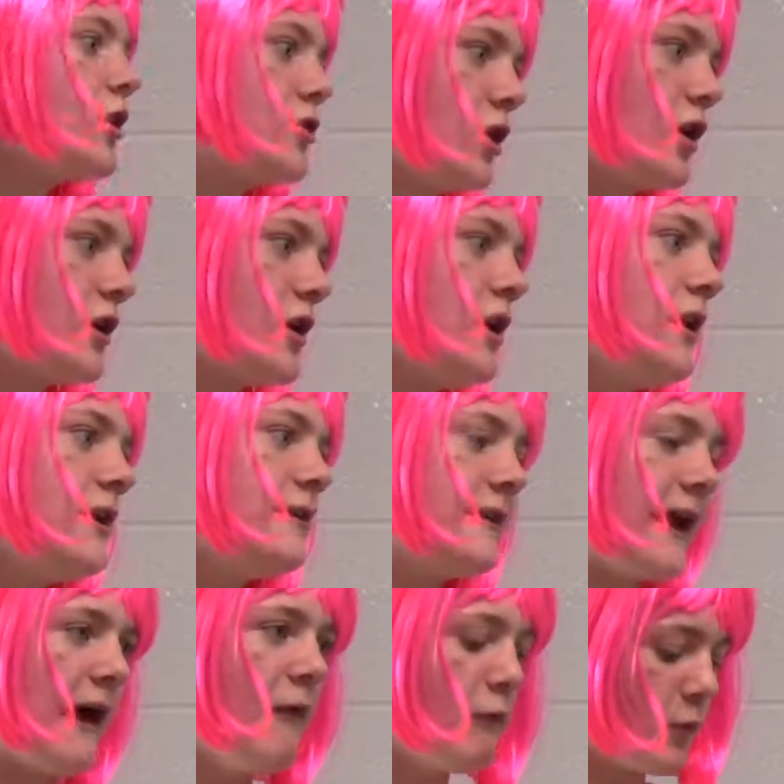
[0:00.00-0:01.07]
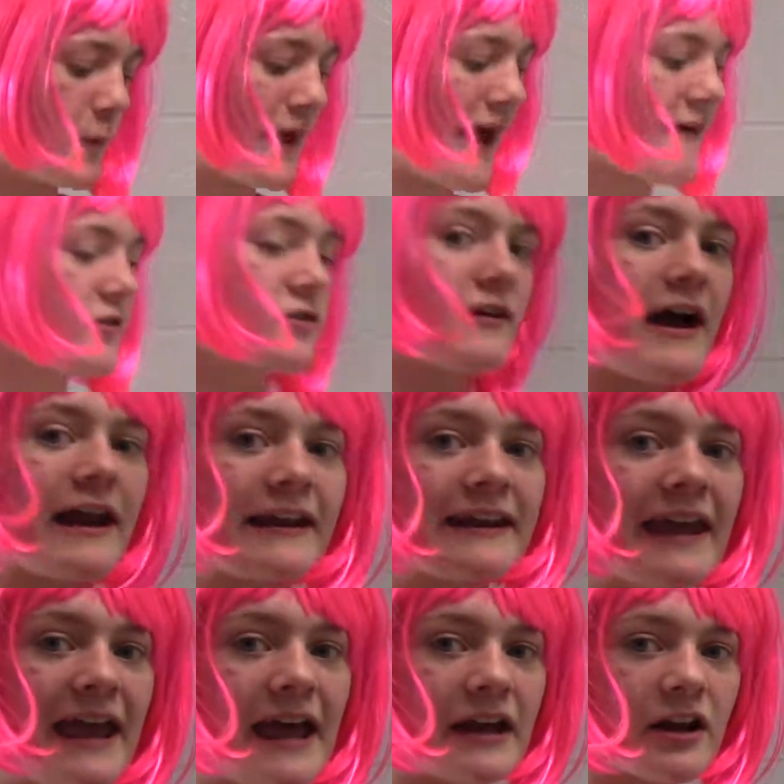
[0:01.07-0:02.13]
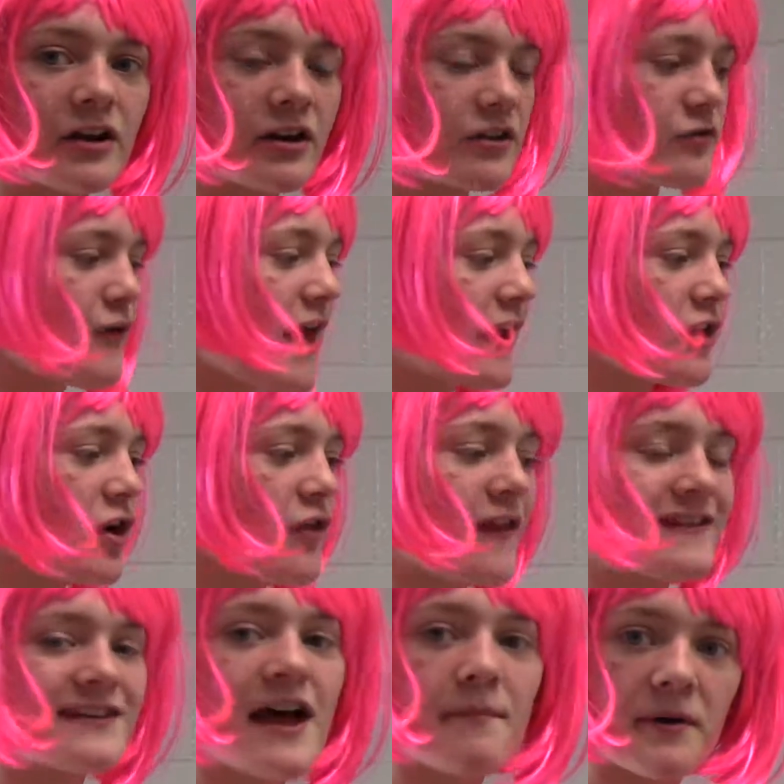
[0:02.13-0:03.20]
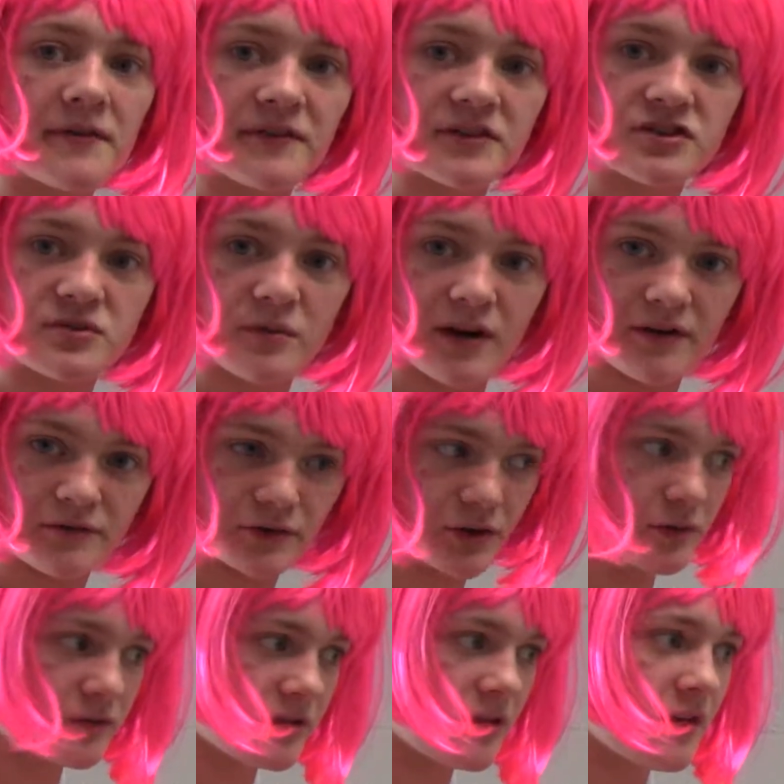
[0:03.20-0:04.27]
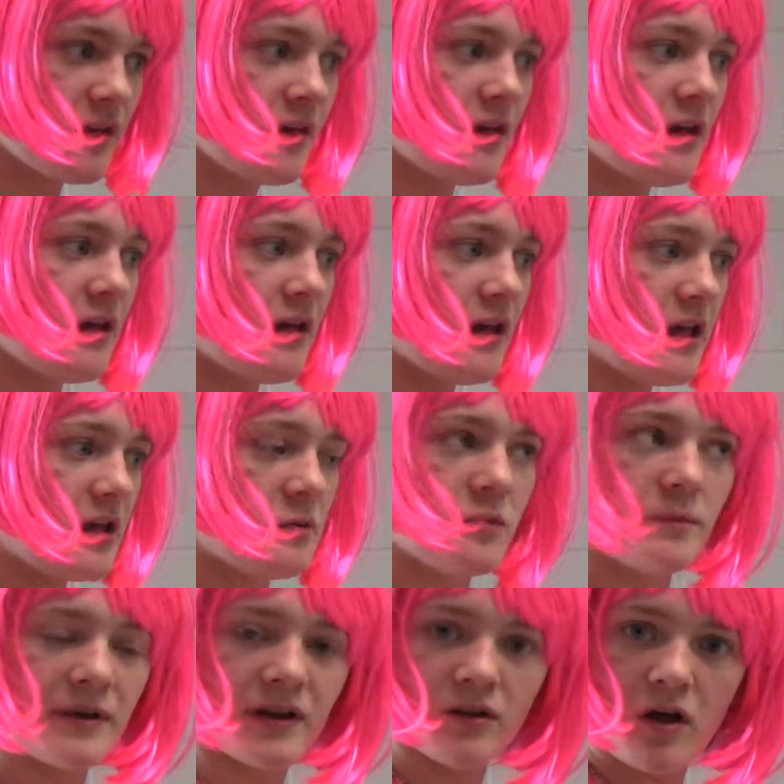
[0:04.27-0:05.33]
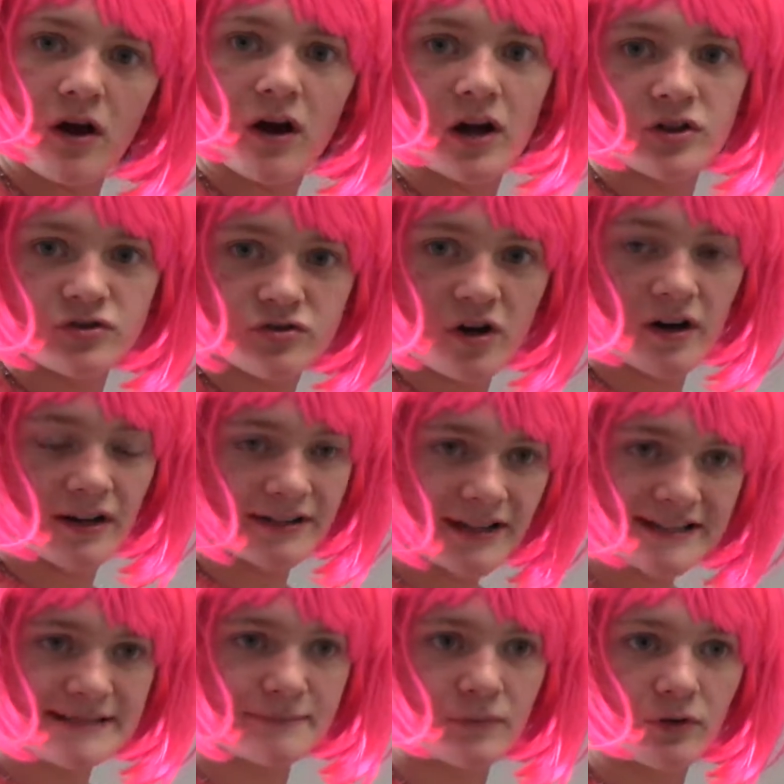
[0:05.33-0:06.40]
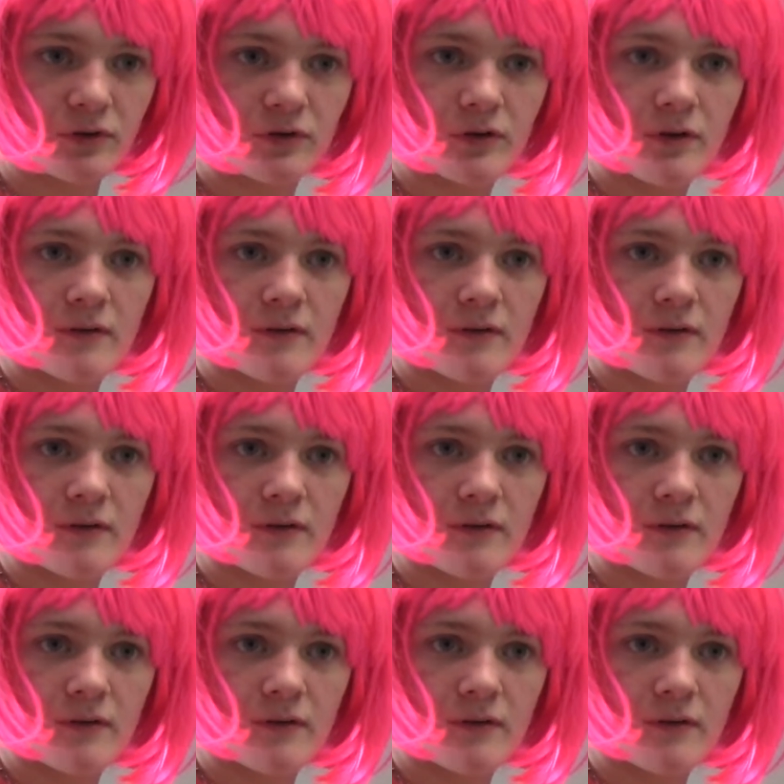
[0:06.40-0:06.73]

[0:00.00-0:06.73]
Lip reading: Good. Now, when we have a radicand underneath the radical that's not a perfect square root, it will be a long drawn decimal.